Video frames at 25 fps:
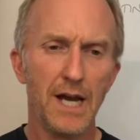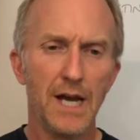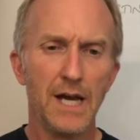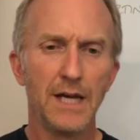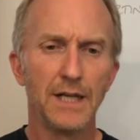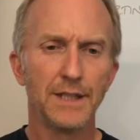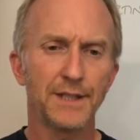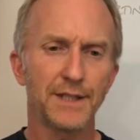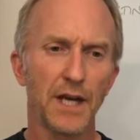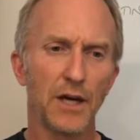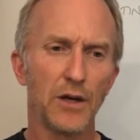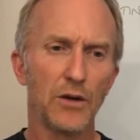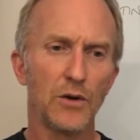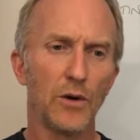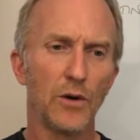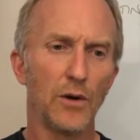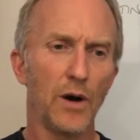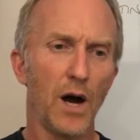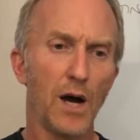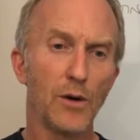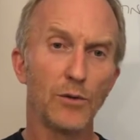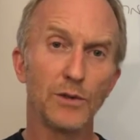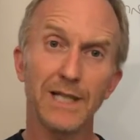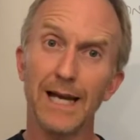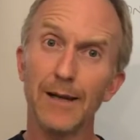So
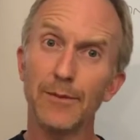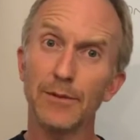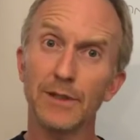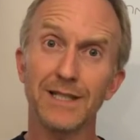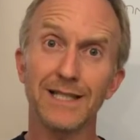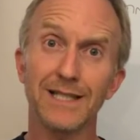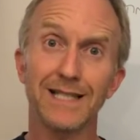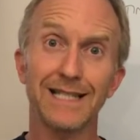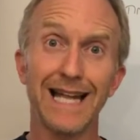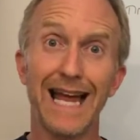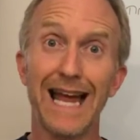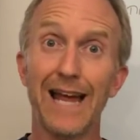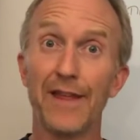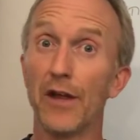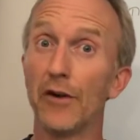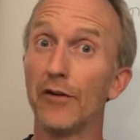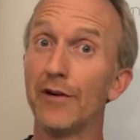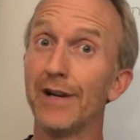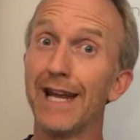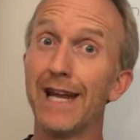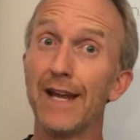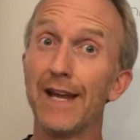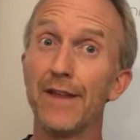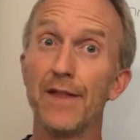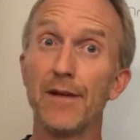I was able to stand there
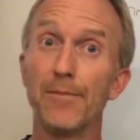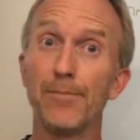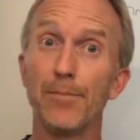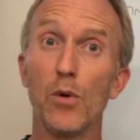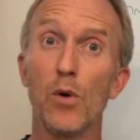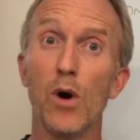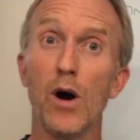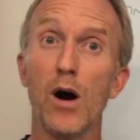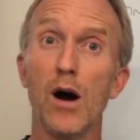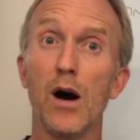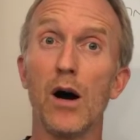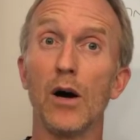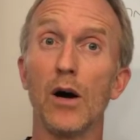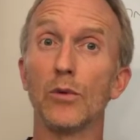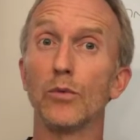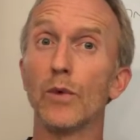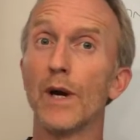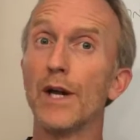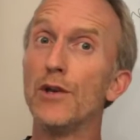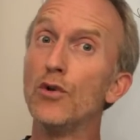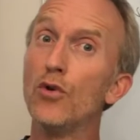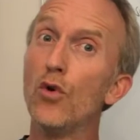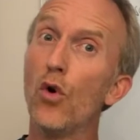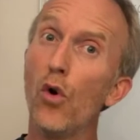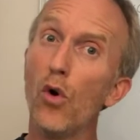and hit the ball hard, where
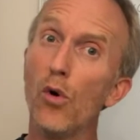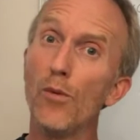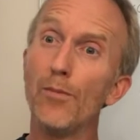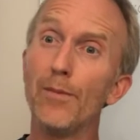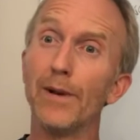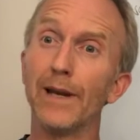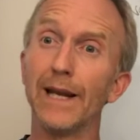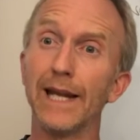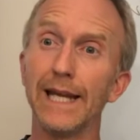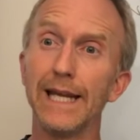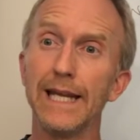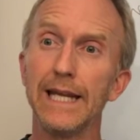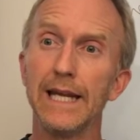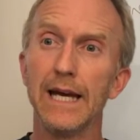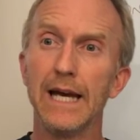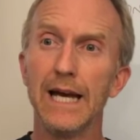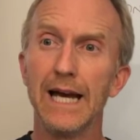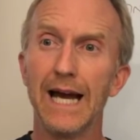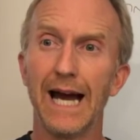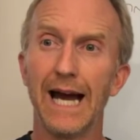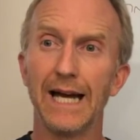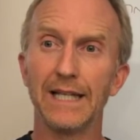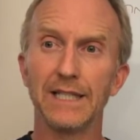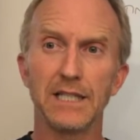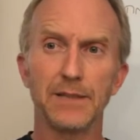normally,
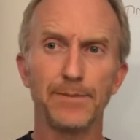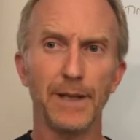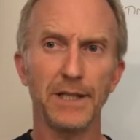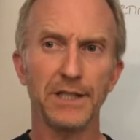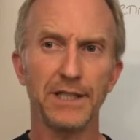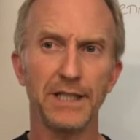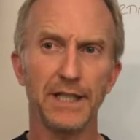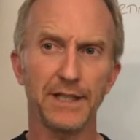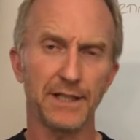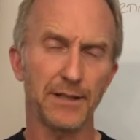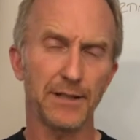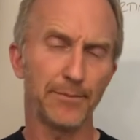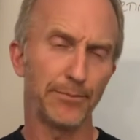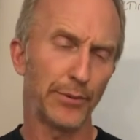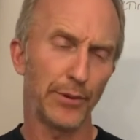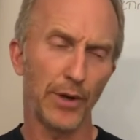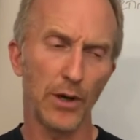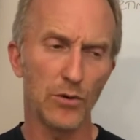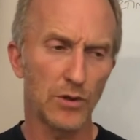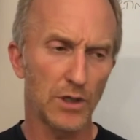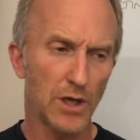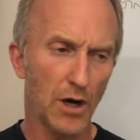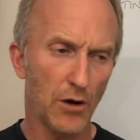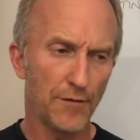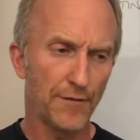and especially as a
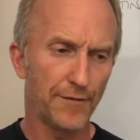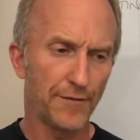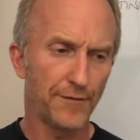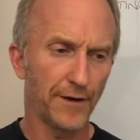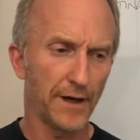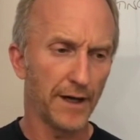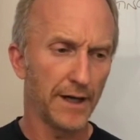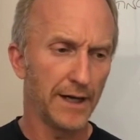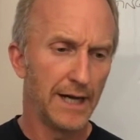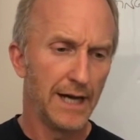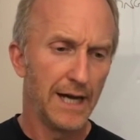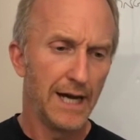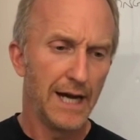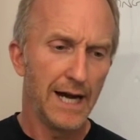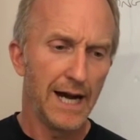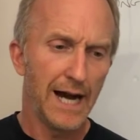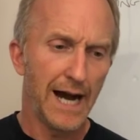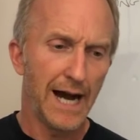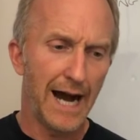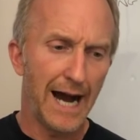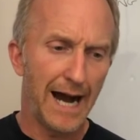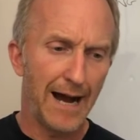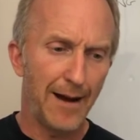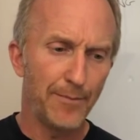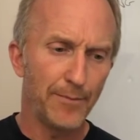pro golfer,
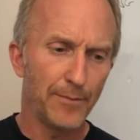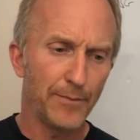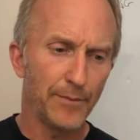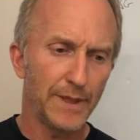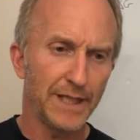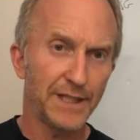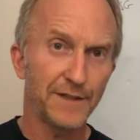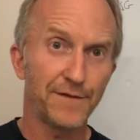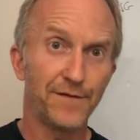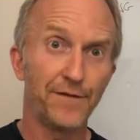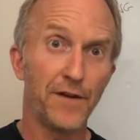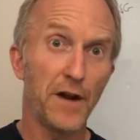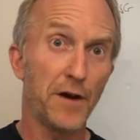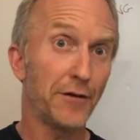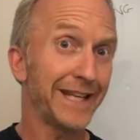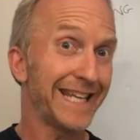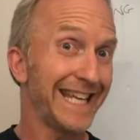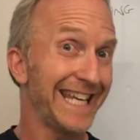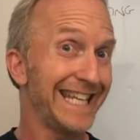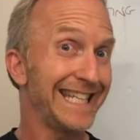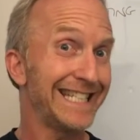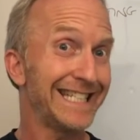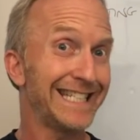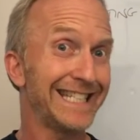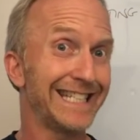it's very
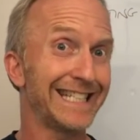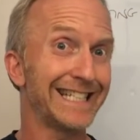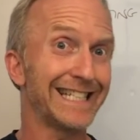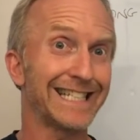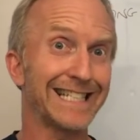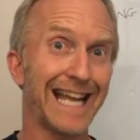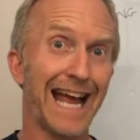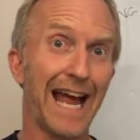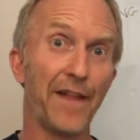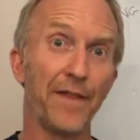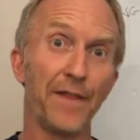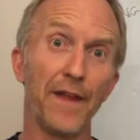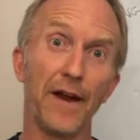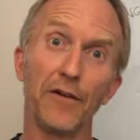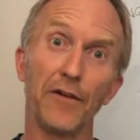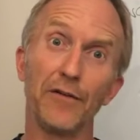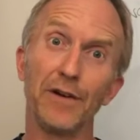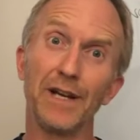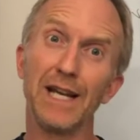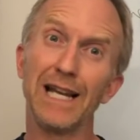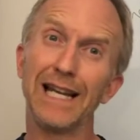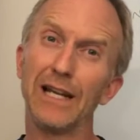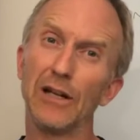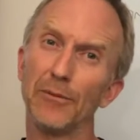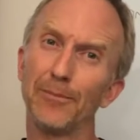easy to stand there
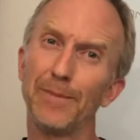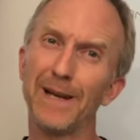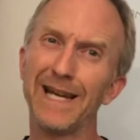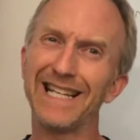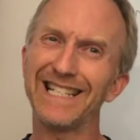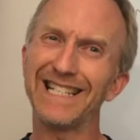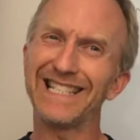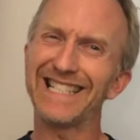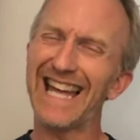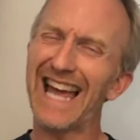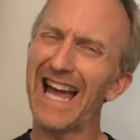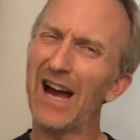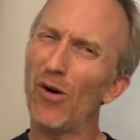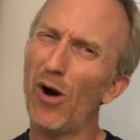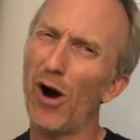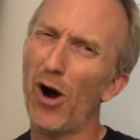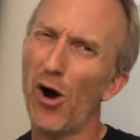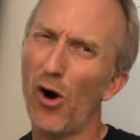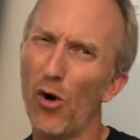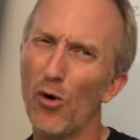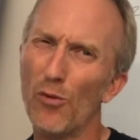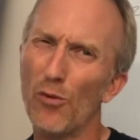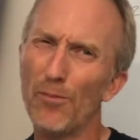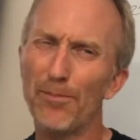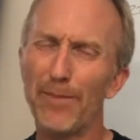in a little bit of doubt,
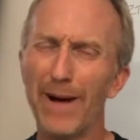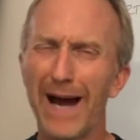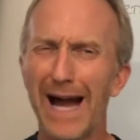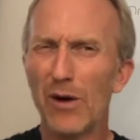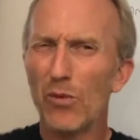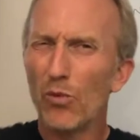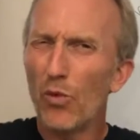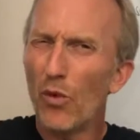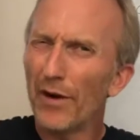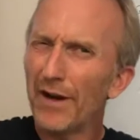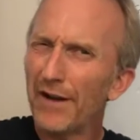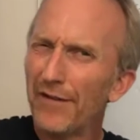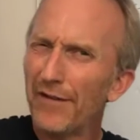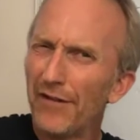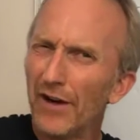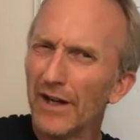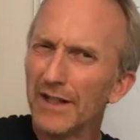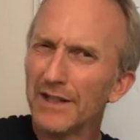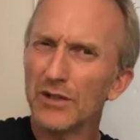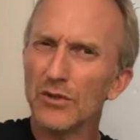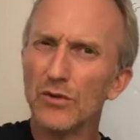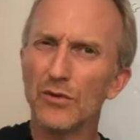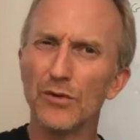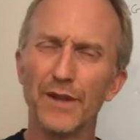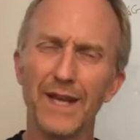hold back, what if I
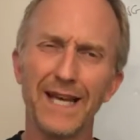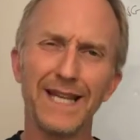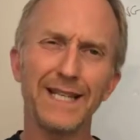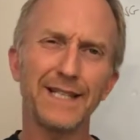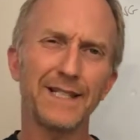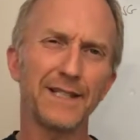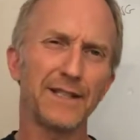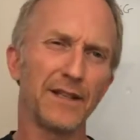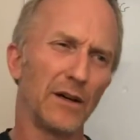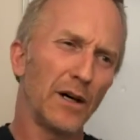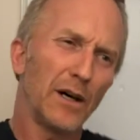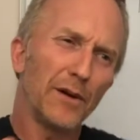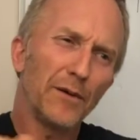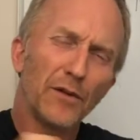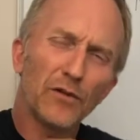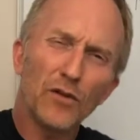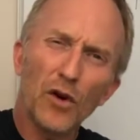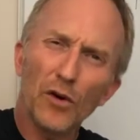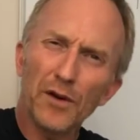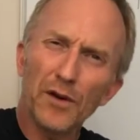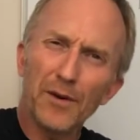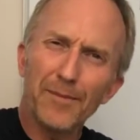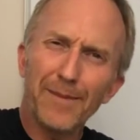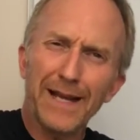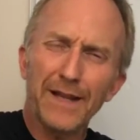do this, I've
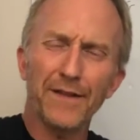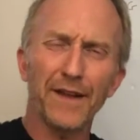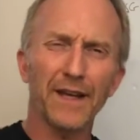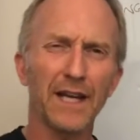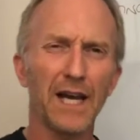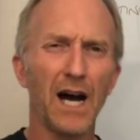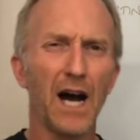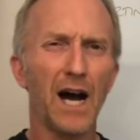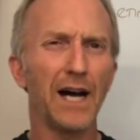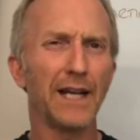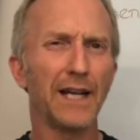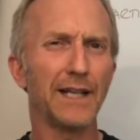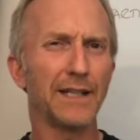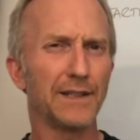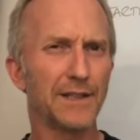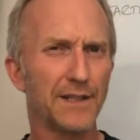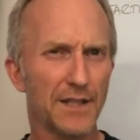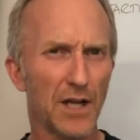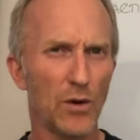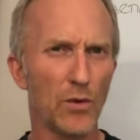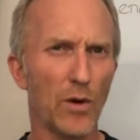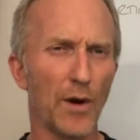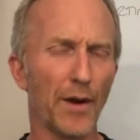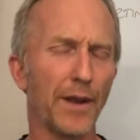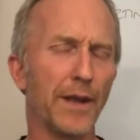got to make the cut and
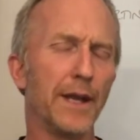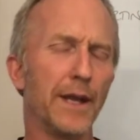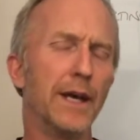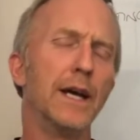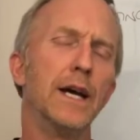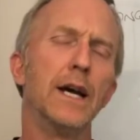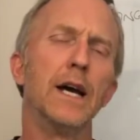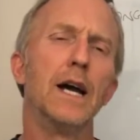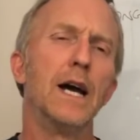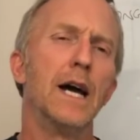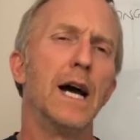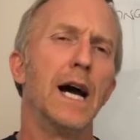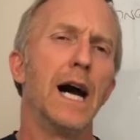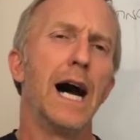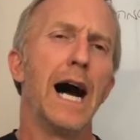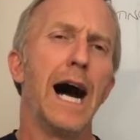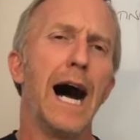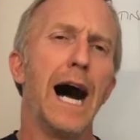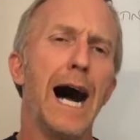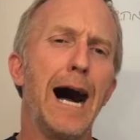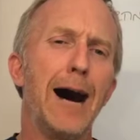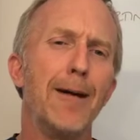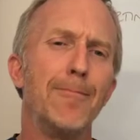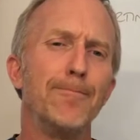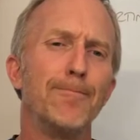so
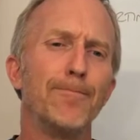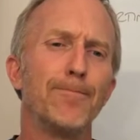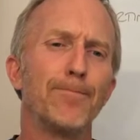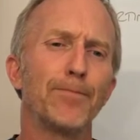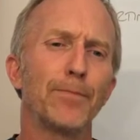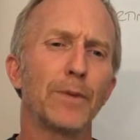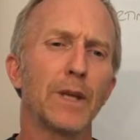on.